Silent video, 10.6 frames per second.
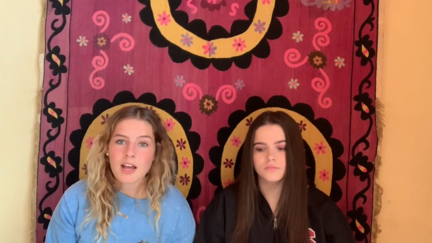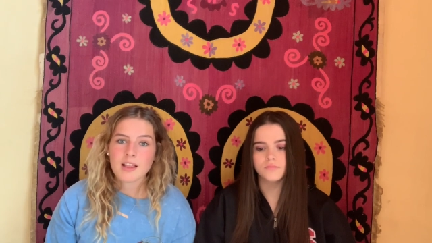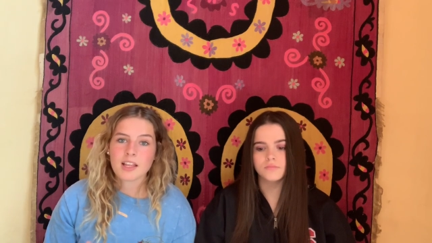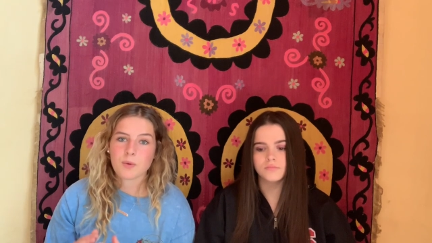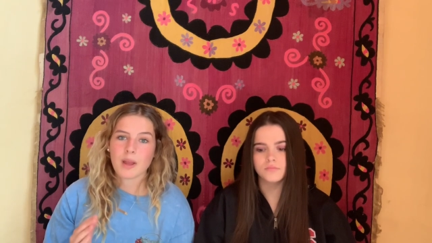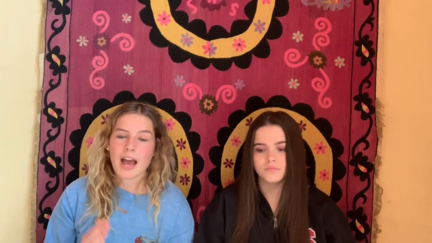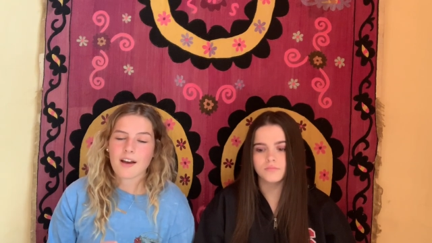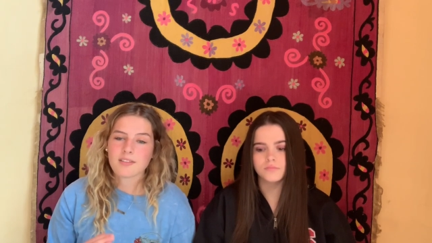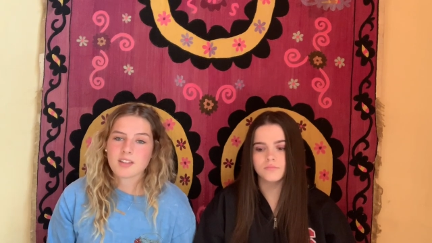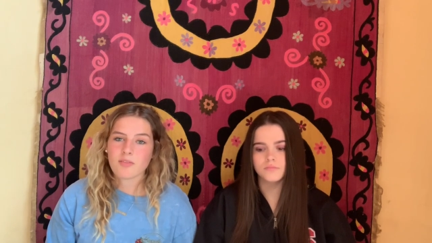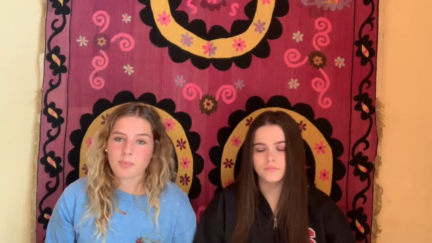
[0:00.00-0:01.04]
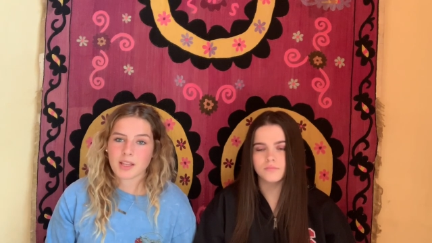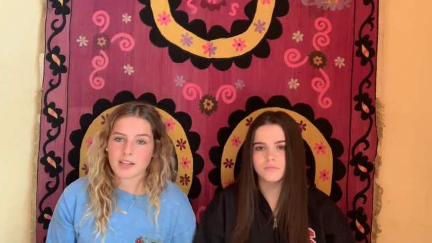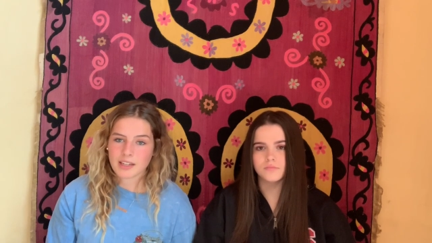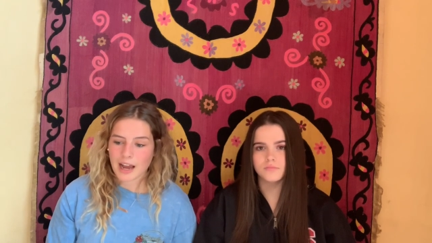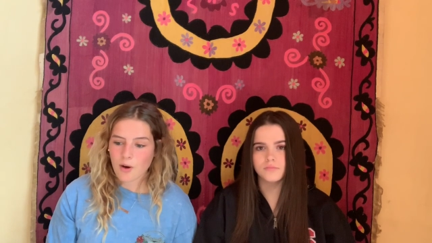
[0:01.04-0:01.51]
Speaker 1: Like we have stuff
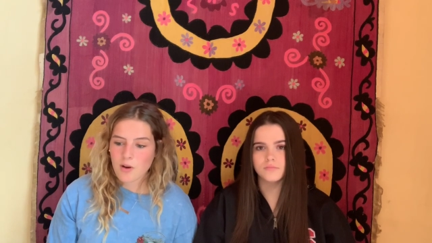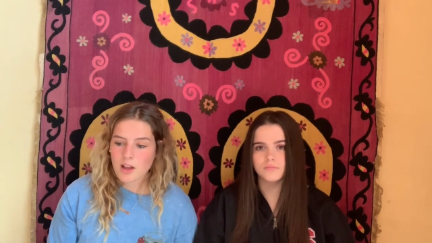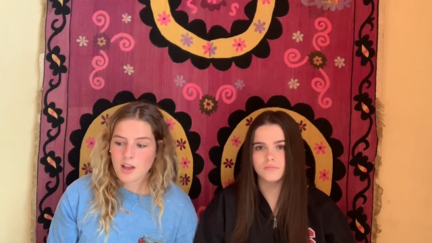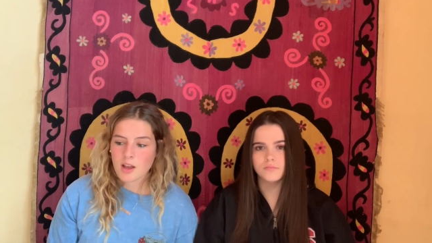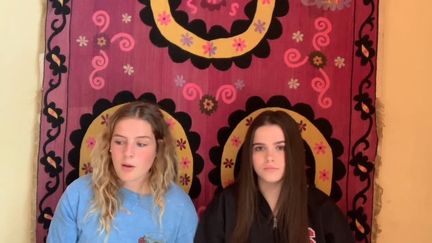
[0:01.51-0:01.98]
planned out,